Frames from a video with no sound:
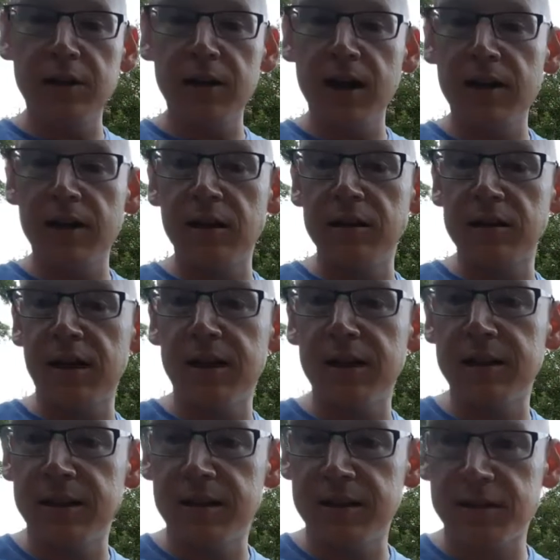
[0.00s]
you get the
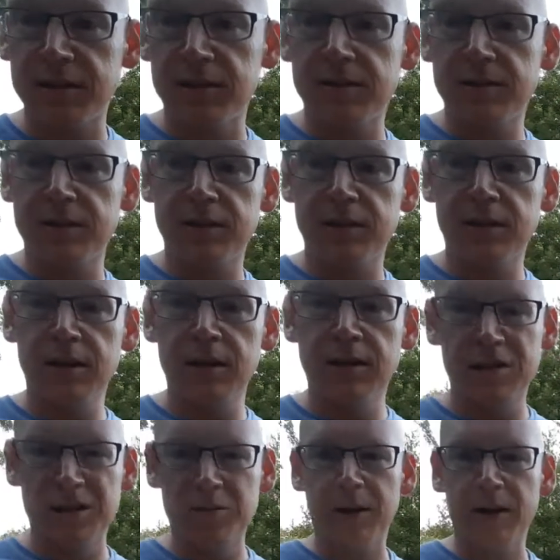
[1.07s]
desired distance.
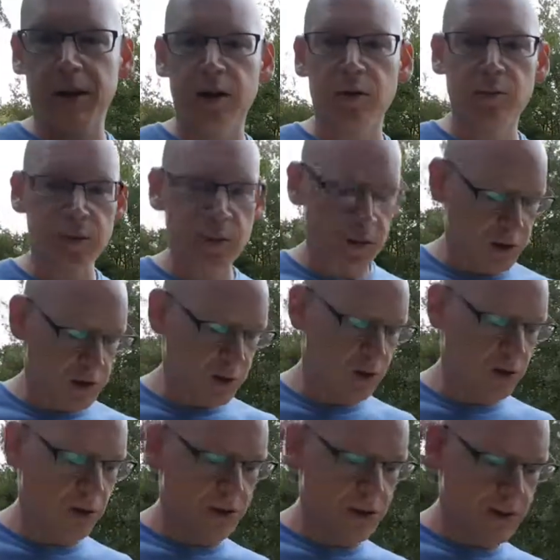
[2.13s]
So it's a bit like a ruler
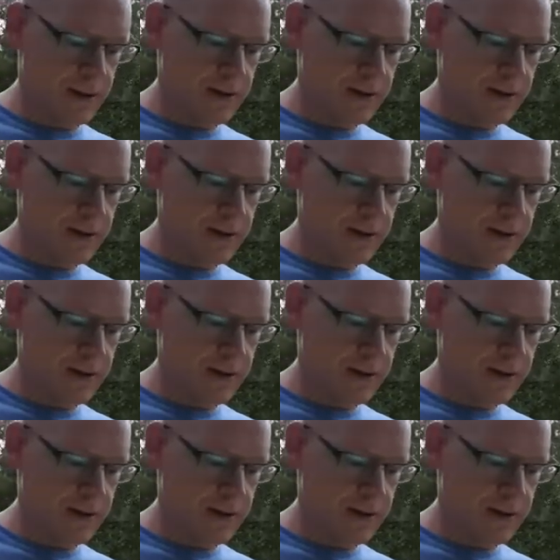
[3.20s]
tool.